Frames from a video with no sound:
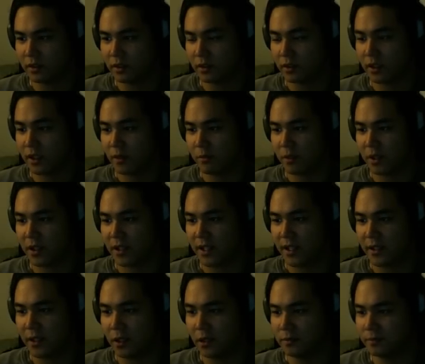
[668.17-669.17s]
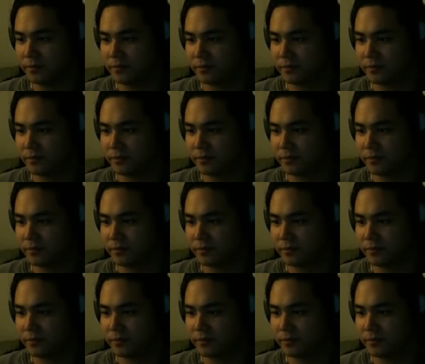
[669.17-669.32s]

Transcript: I can't pick that up.